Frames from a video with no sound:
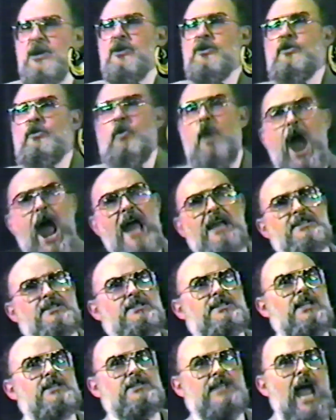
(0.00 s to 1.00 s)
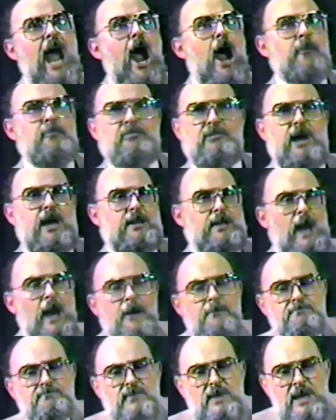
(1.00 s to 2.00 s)
Christ is our
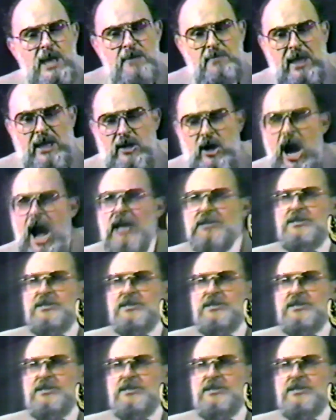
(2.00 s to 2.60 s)
brother because